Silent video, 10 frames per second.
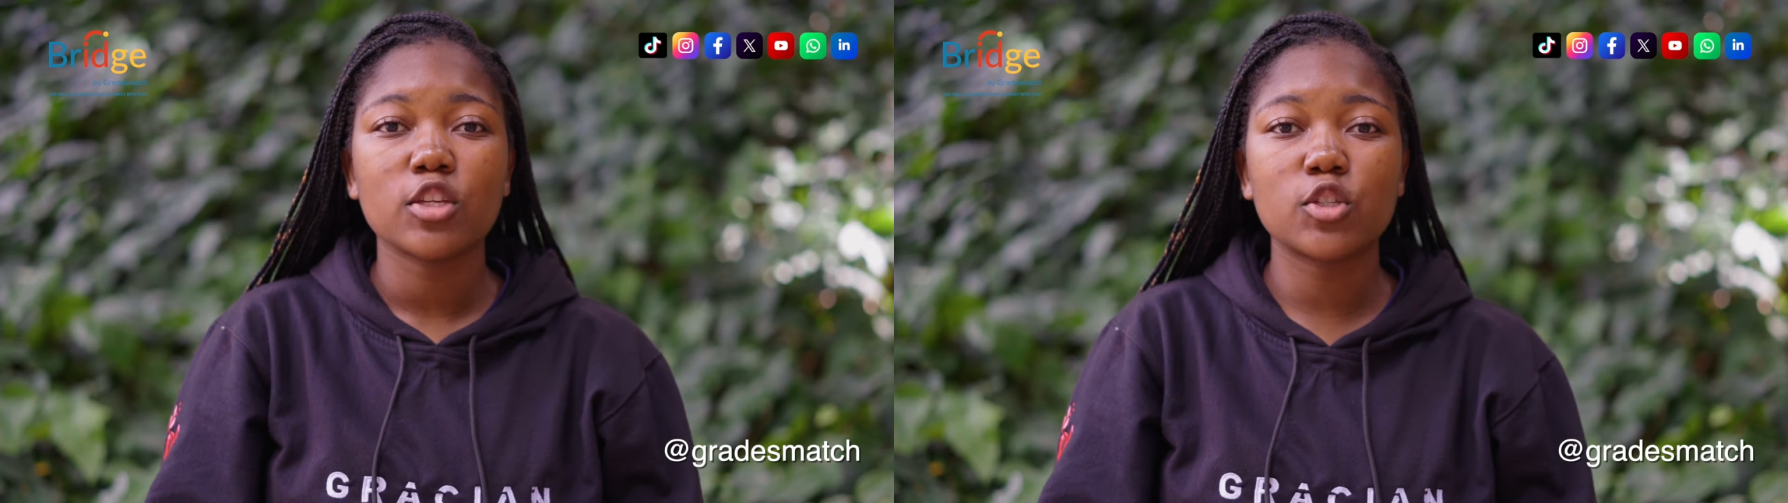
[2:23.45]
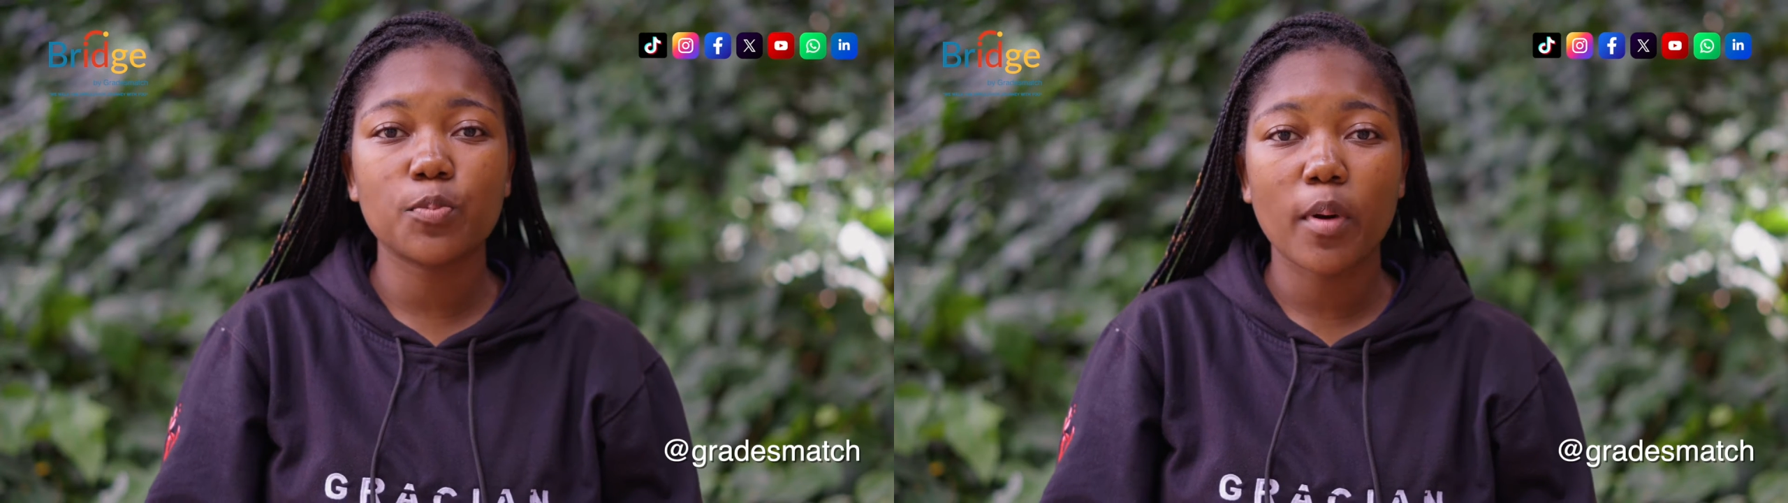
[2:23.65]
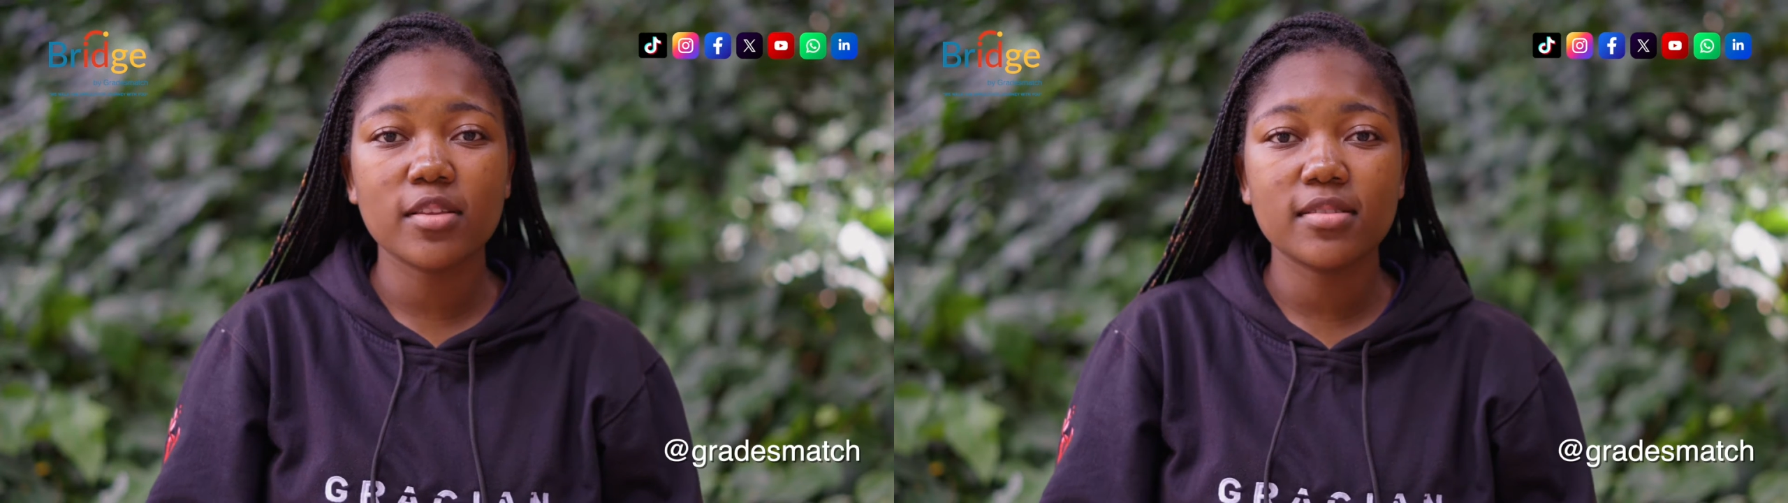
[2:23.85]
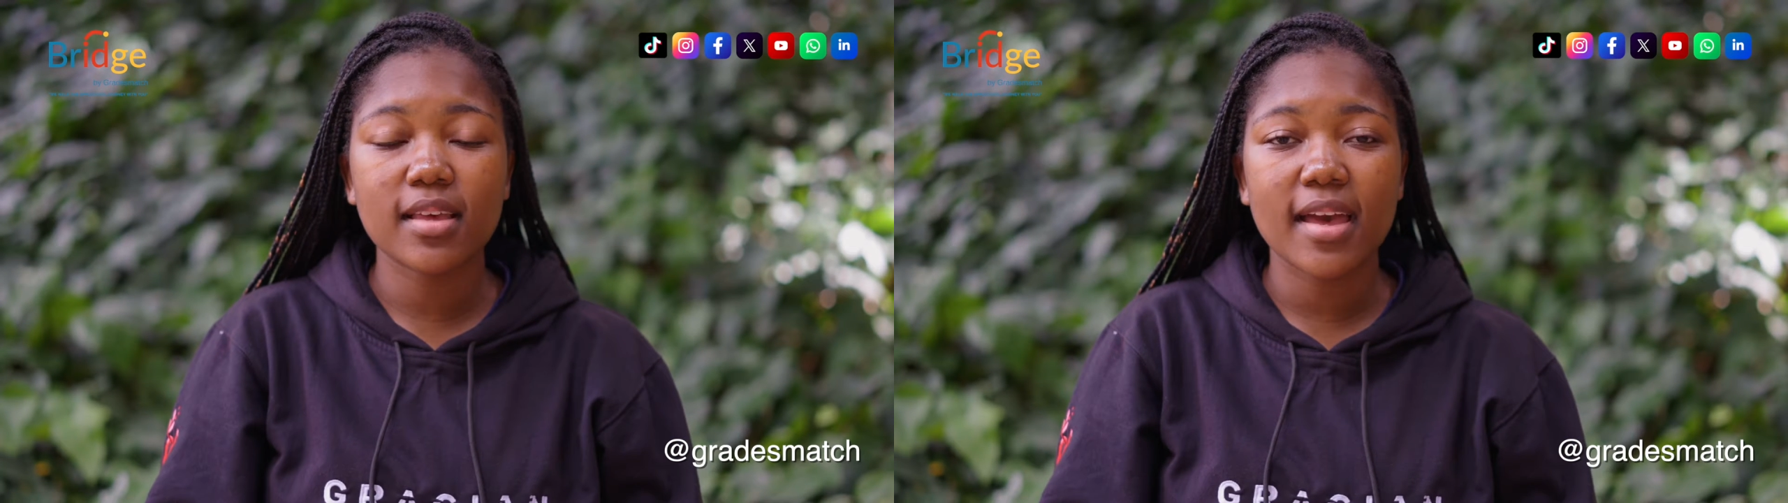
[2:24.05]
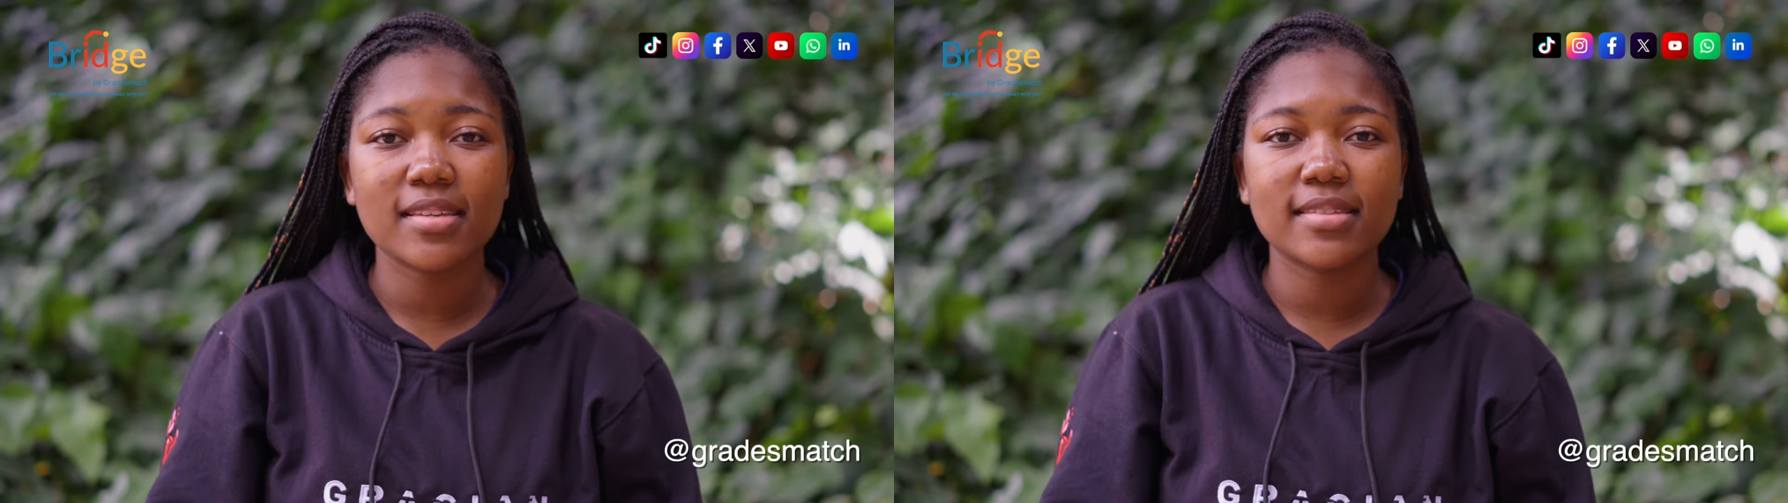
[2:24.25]

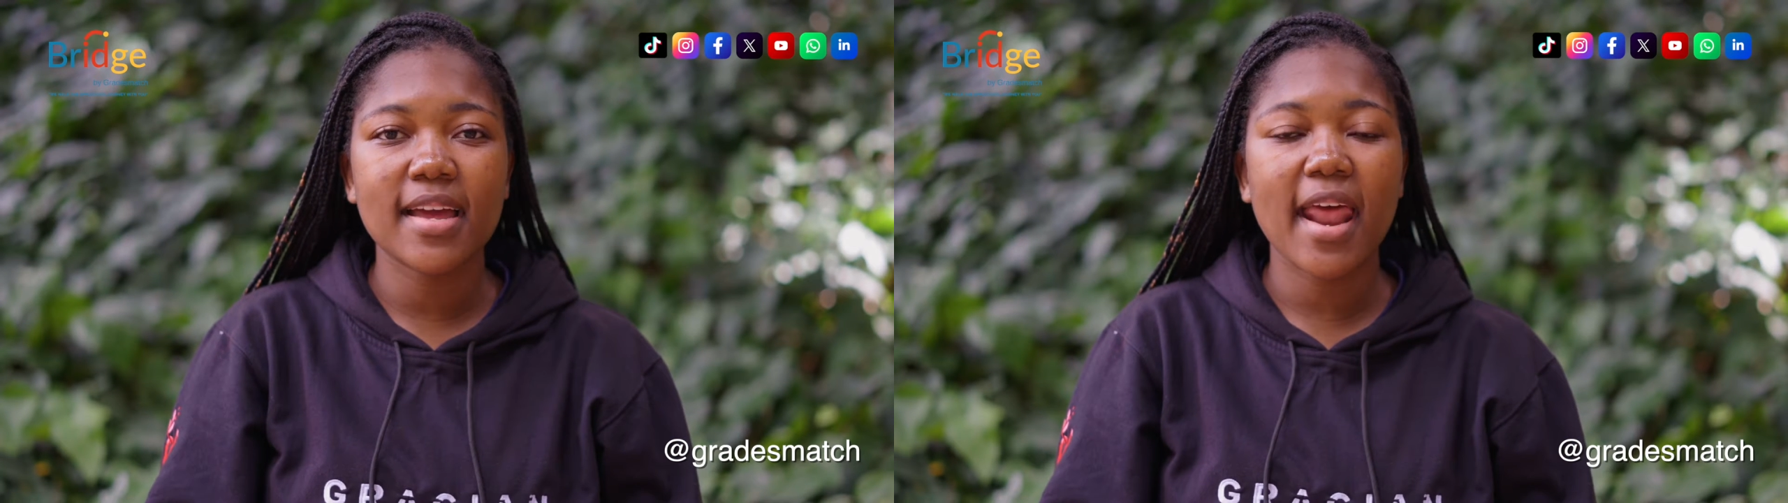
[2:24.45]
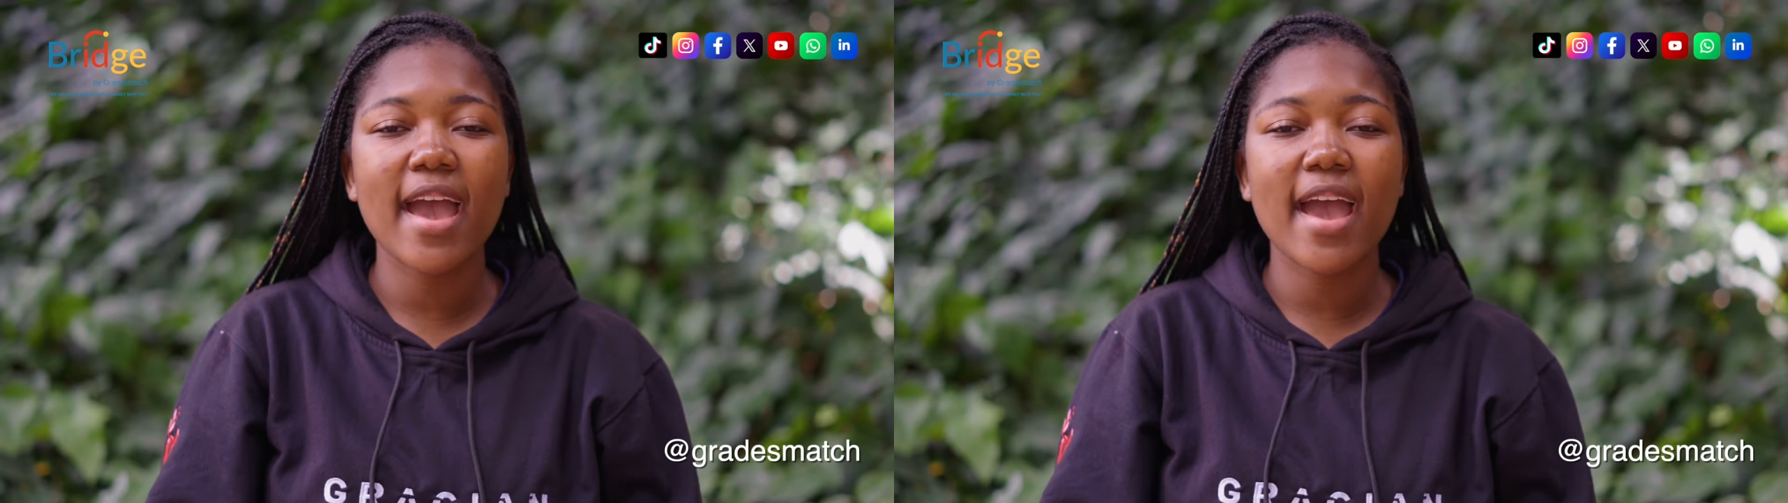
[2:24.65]
sponsor is that